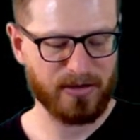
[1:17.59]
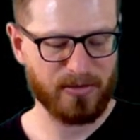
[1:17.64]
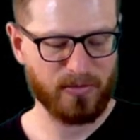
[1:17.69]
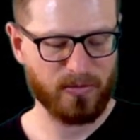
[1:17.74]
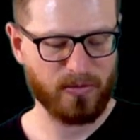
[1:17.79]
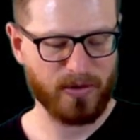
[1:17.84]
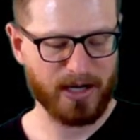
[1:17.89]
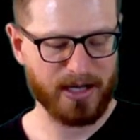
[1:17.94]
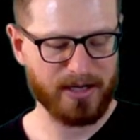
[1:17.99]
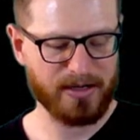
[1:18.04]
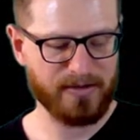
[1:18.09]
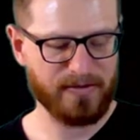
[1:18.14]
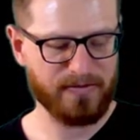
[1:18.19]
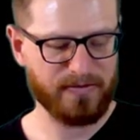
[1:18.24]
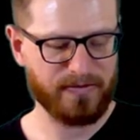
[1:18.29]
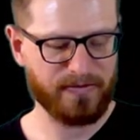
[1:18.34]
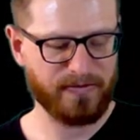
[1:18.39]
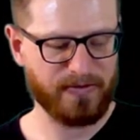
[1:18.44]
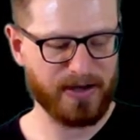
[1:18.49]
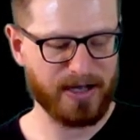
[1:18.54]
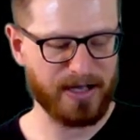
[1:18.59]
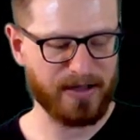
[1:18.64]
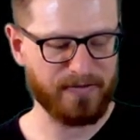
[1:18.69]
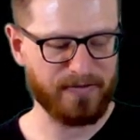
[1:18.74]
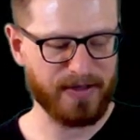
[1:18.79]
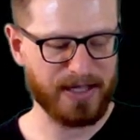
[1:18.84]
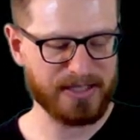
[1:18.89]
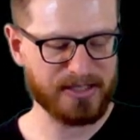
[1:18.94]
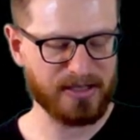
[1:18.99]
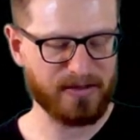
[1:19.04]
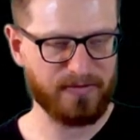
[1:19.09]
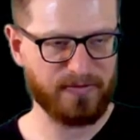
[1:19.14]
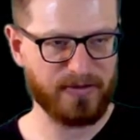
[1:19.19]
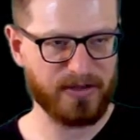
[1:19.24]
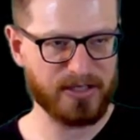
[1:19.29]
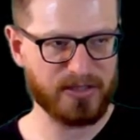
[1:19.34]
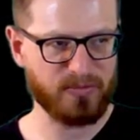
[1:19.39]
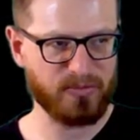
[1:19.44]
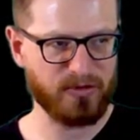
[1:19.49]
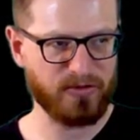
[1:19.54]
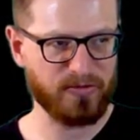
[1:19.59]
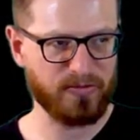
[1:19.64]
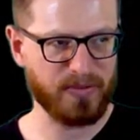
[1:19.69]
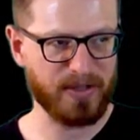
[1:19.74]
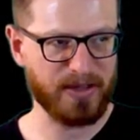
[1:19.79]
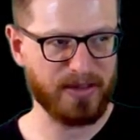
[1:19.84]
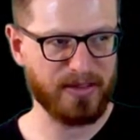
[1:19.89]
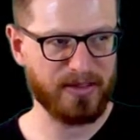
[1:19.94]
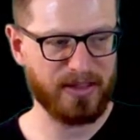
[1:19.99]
1 5. That's our first movement.